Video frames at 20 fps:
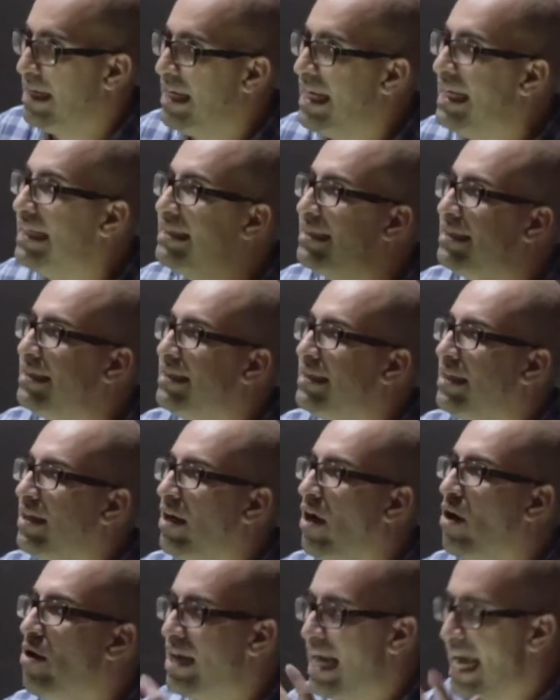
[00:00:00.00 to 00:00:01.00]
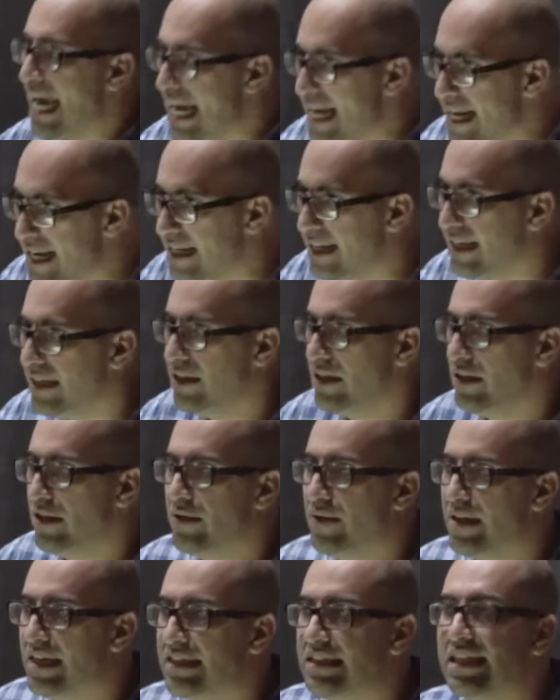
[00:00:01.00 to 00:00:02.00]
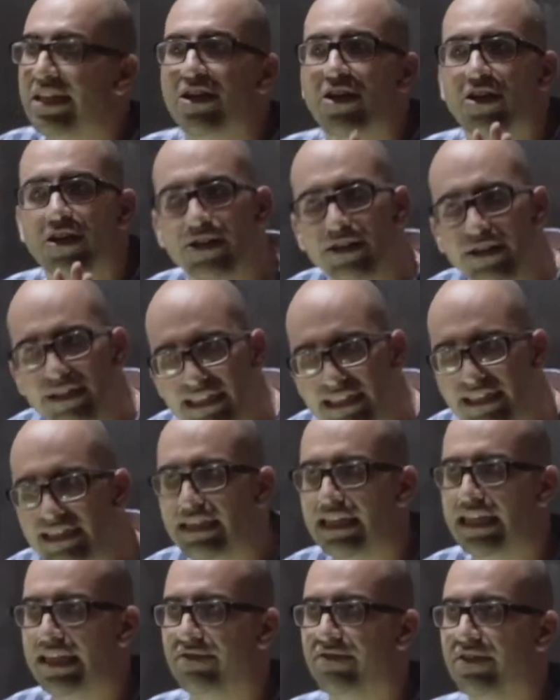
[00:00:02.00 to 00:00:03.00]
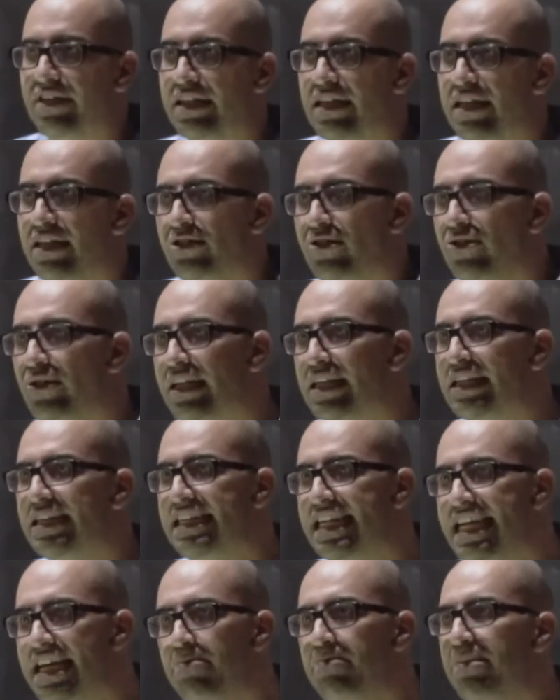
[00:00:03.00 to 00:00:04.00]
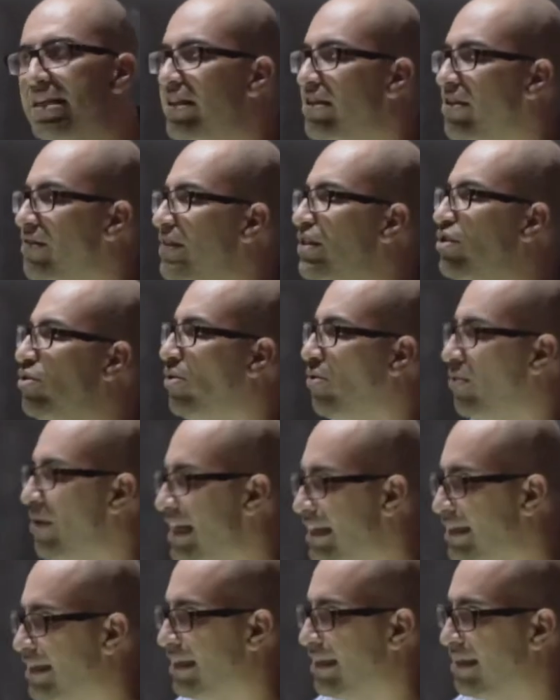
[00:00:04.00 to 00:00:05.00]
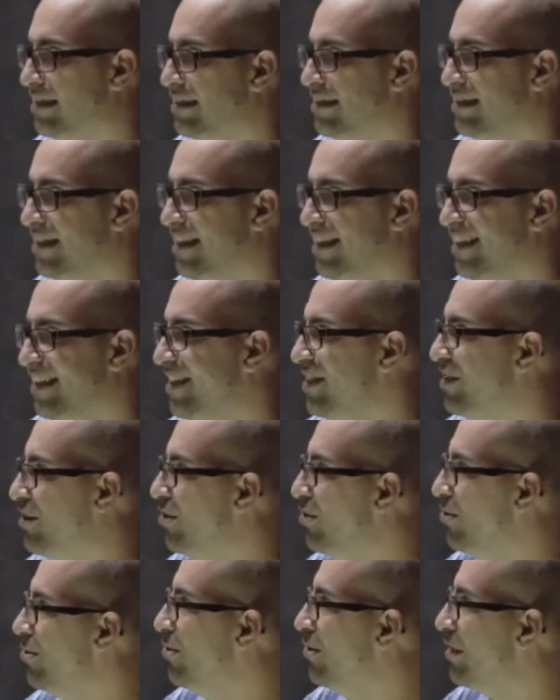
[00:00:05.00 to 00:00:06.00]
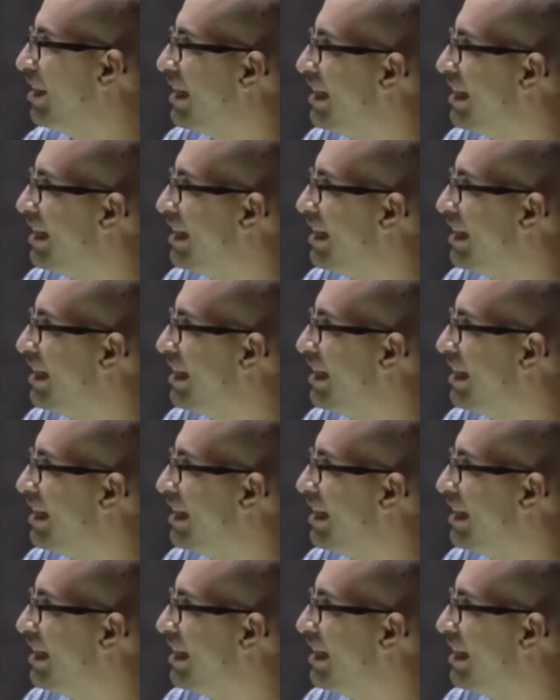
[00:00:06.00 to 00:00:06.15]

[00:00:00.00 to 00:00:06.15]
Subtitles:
It's okay in the US, encouraged even, to condemn individual racists, to